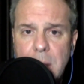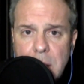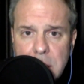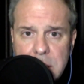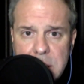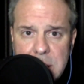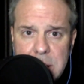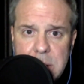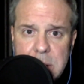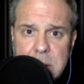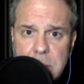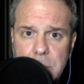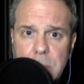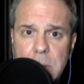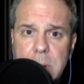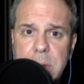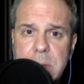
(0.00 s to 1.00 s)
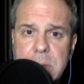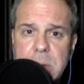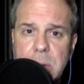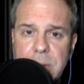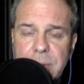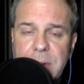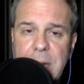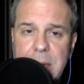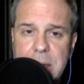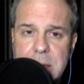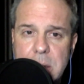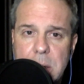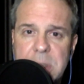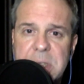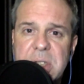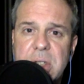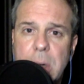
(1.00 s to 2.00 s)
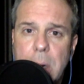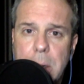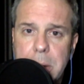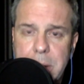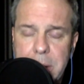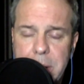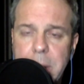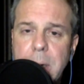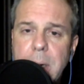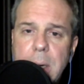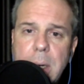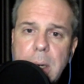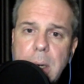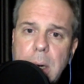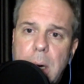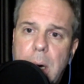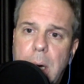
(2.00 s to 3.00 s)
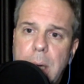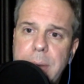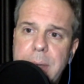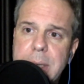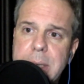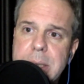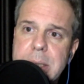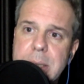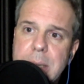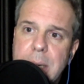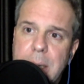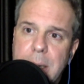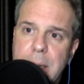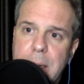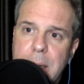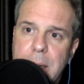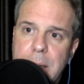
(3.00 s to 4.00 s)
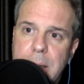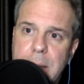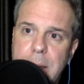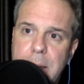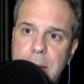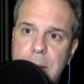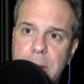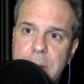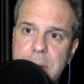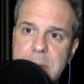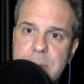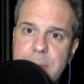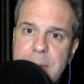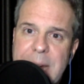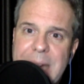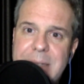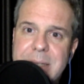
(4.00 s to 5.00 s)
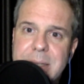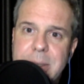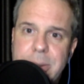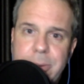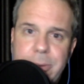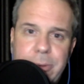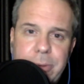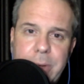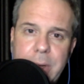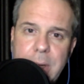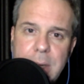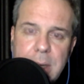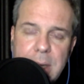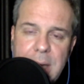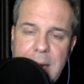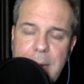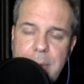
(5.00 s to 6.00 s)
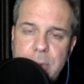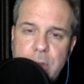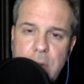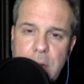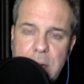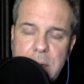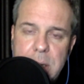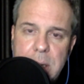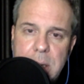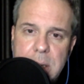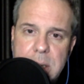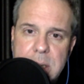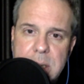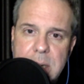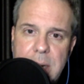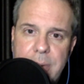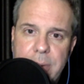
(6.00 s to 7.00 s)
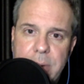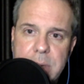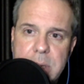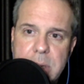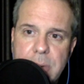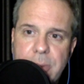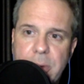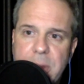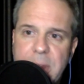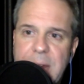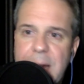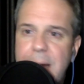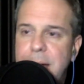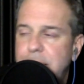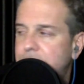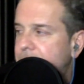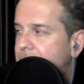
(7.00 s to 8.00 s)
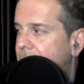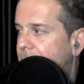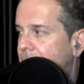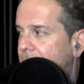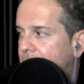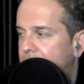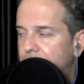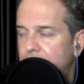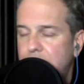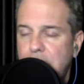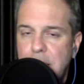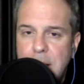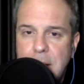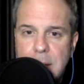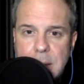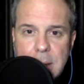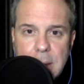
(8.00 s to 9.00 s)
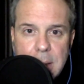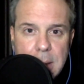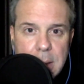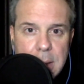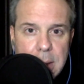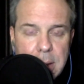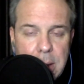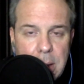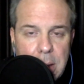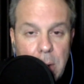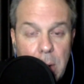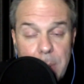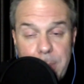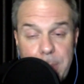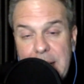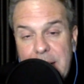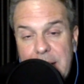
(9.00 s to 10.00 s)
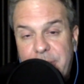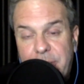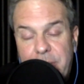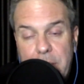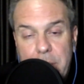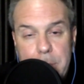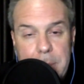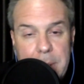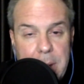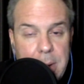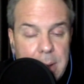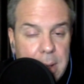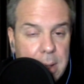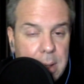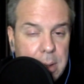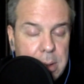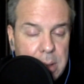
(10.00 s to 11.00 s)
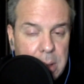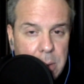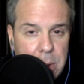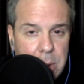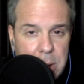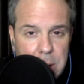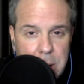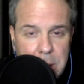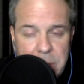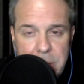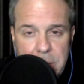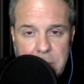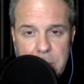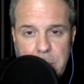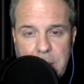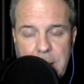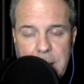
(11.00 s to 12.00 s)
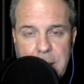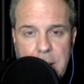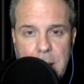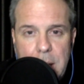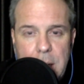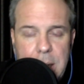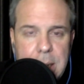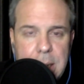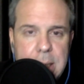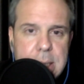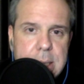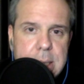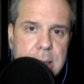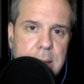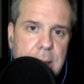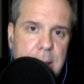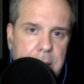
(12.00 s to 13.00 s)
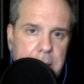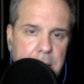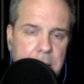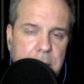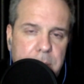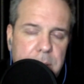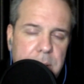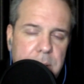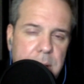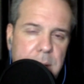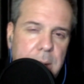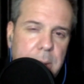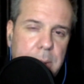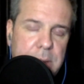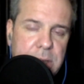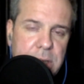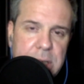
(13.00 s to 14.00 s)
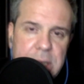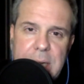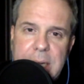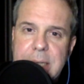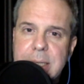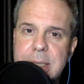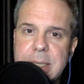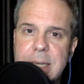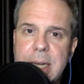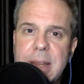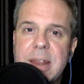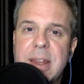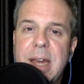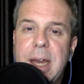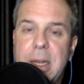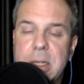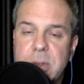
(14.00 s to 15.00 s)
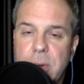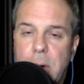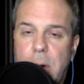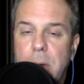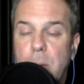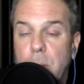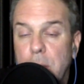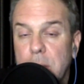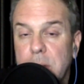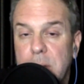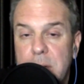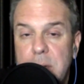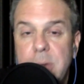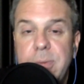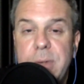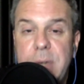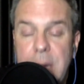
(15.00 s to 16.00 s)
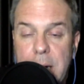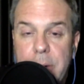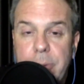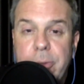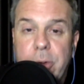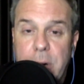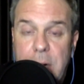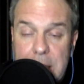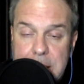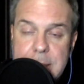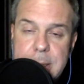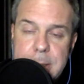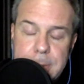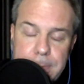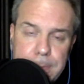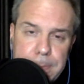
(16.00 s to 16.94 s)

did to really sort of get us all started on this, this massive game-changing discovery. So for that, on behalf of everybody, here at A Third Way in the audience and our community, I would just like to say thanks for all the work that you've done for us.